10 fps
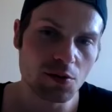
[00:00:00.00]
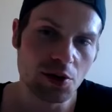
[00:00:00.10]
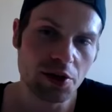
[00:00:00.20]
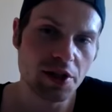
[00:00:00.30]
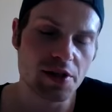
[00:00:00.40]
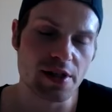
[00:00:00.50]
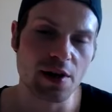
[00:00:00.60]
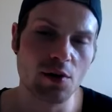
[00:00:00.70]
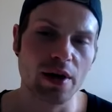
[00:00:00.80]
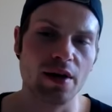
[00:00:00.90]
really good
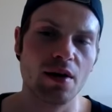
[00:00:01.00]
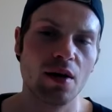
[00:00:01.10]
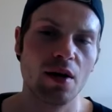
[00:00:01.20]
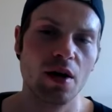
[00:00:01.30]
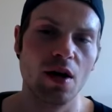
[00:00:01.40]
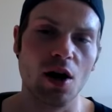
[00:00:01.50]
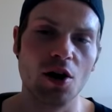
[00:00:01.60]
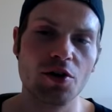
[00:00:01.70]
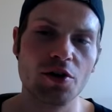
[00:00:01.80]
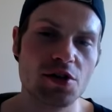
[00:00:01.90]
segue.
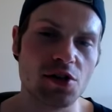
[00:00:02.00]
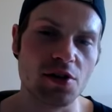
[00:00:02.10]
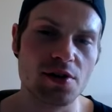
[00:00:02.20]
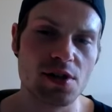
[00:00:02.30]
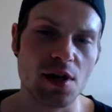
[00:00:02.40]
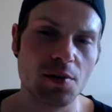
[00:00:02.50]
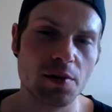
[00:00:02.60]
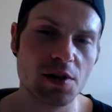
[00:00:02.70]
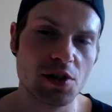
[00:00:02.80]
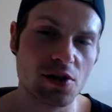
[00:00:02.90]
Are there certain
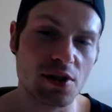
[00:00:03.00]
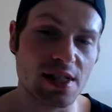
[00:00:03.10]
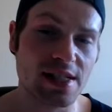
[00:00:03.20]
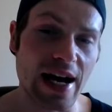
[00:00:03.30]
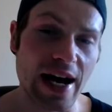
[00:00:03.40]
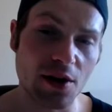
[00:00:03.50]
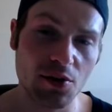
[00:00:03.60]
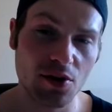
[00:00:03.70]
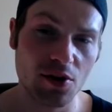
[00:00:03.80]
supplements you should stack with